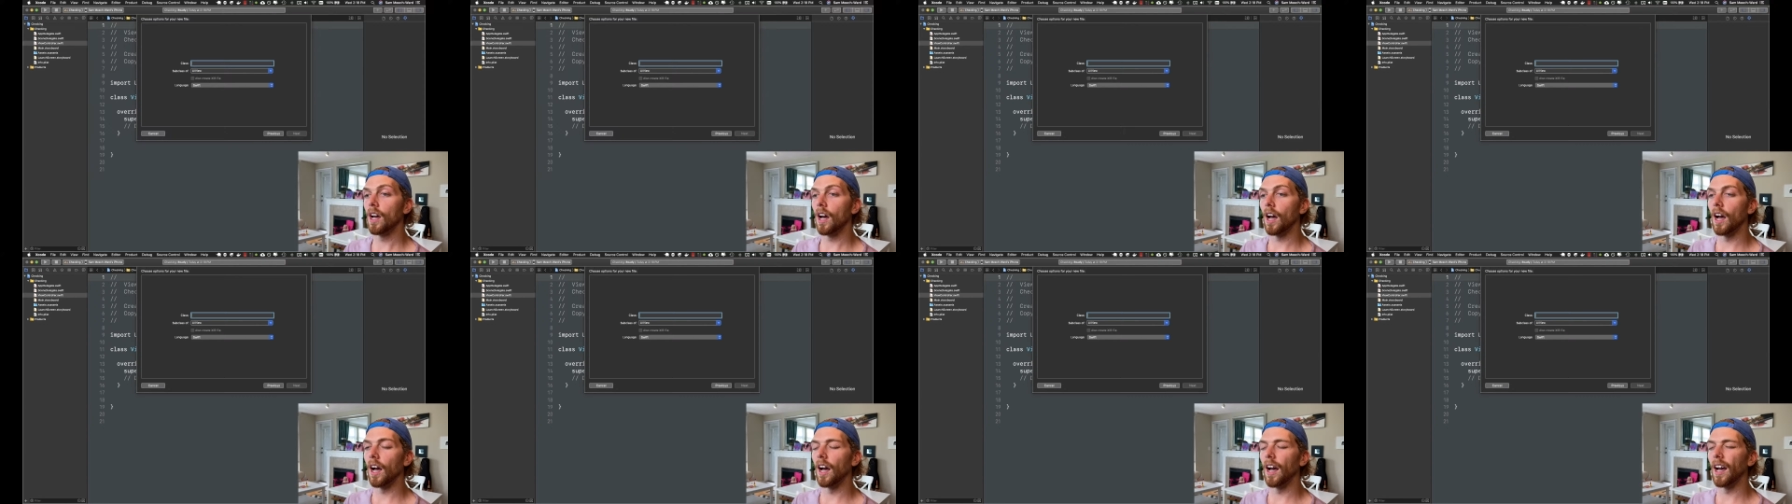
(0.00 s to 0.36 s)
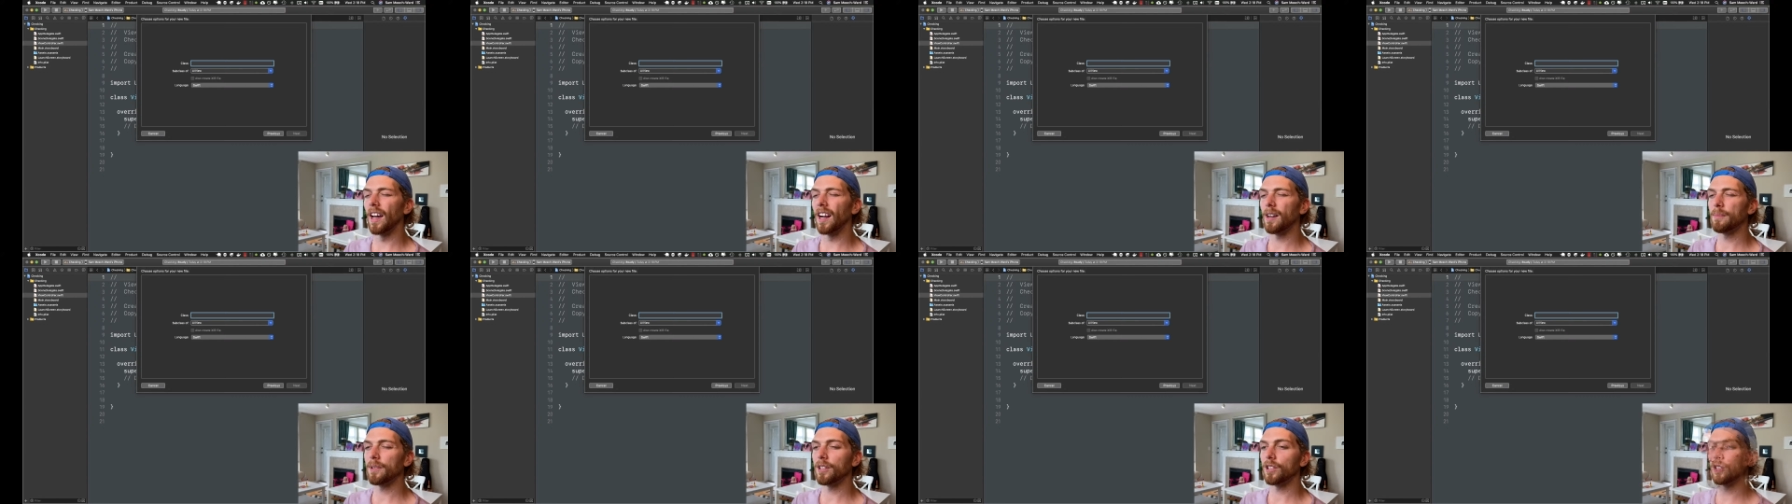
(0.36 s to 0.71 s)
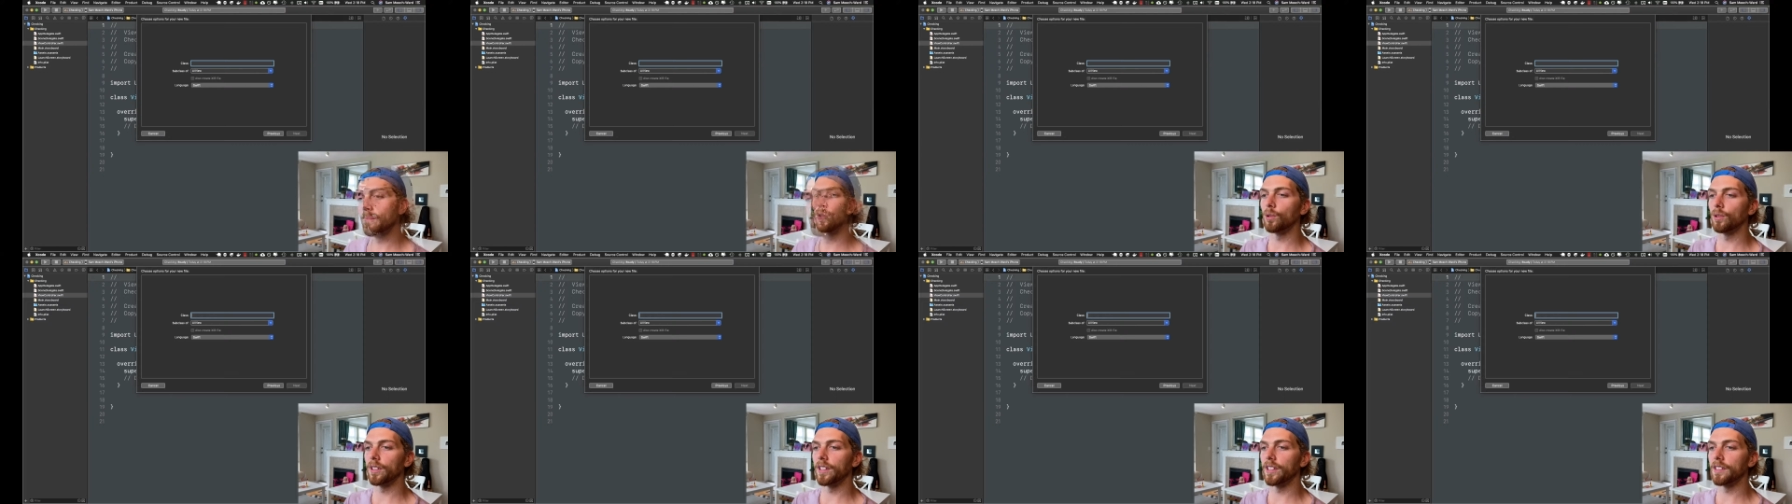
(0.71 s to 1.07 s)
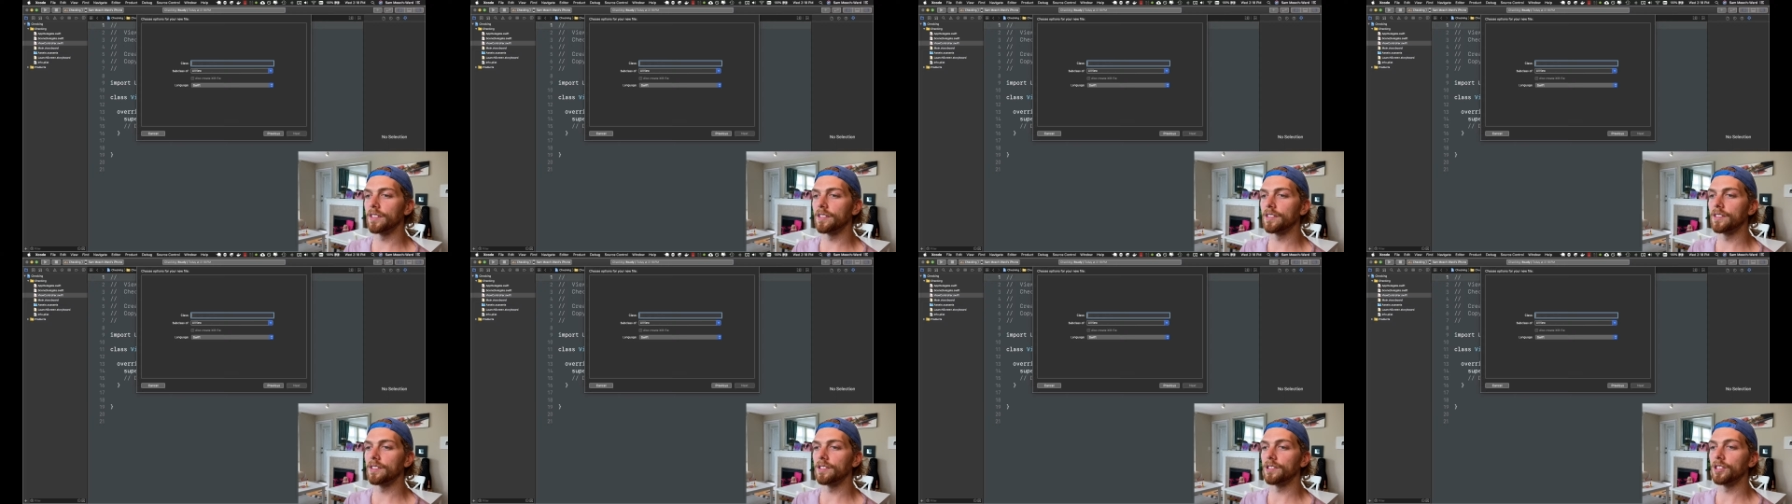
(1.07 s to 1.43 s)
And I'm gonna call
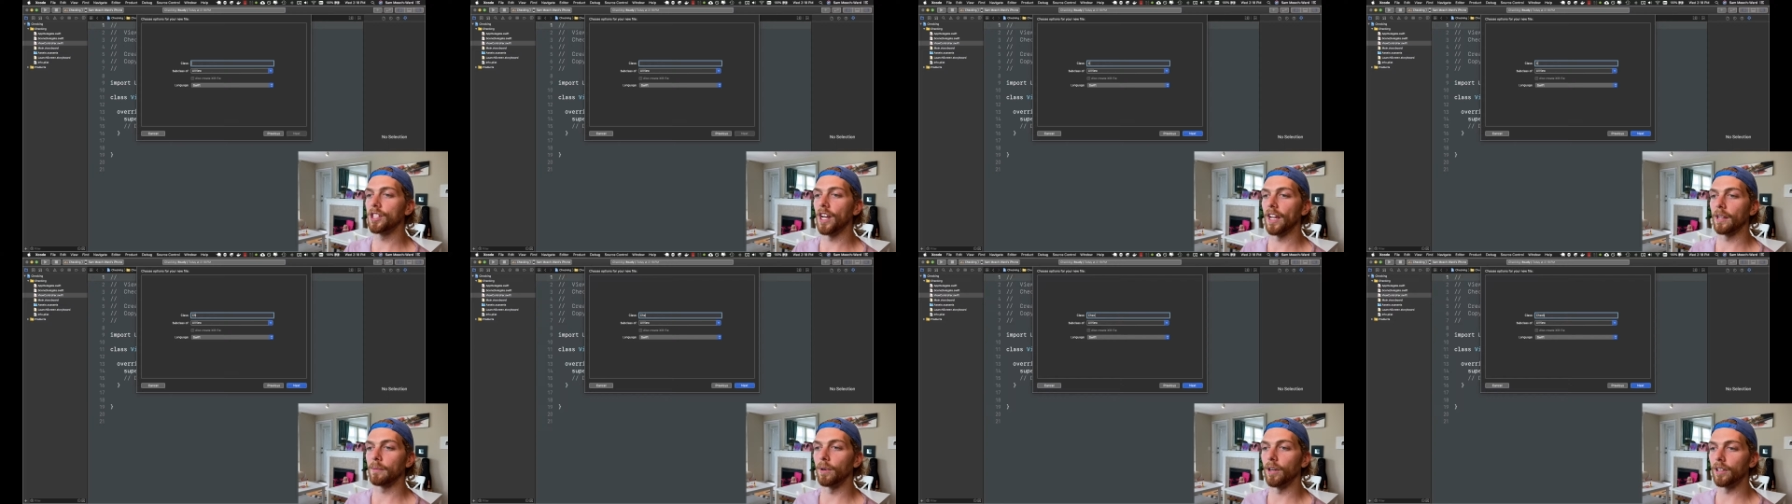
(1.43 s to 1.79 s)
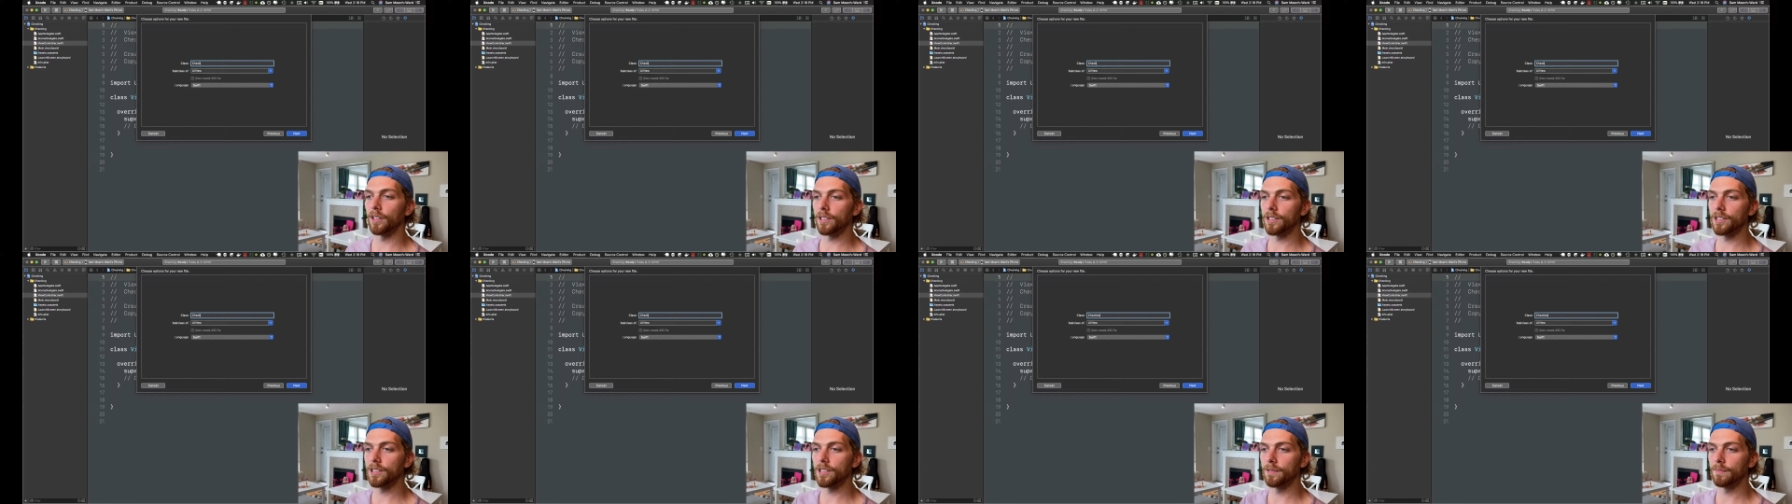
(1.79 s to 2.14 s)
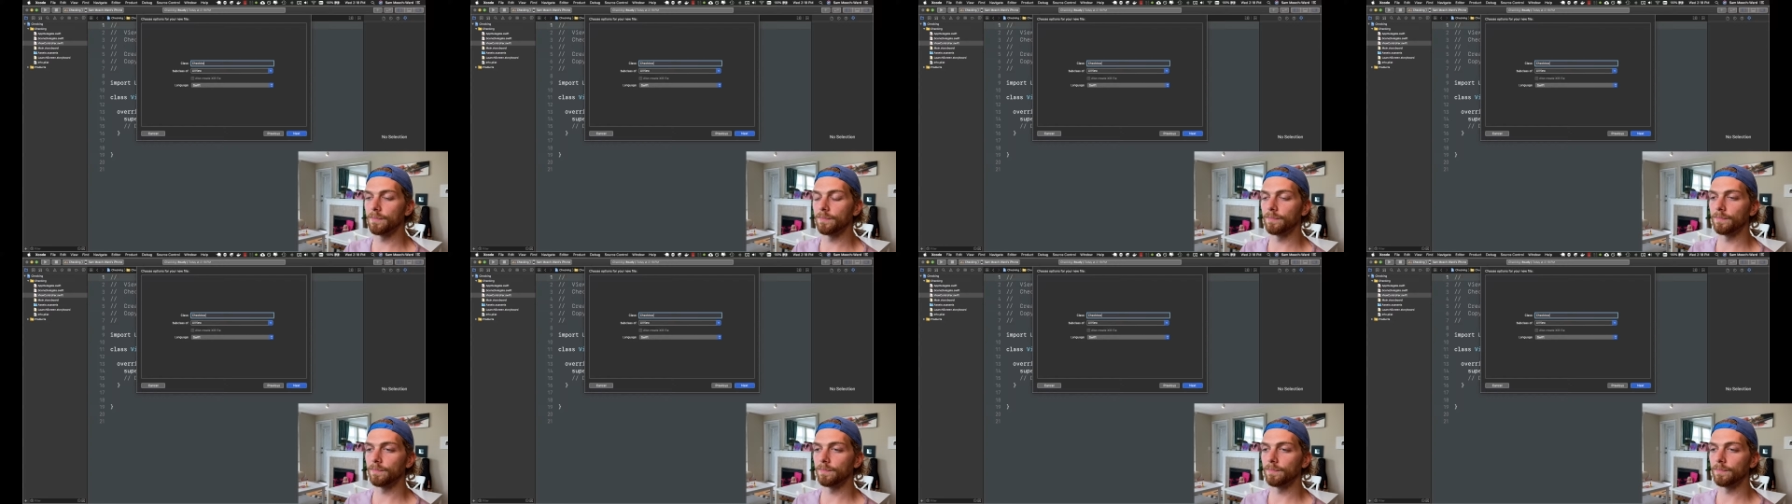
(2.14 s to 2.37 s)
this checkbox.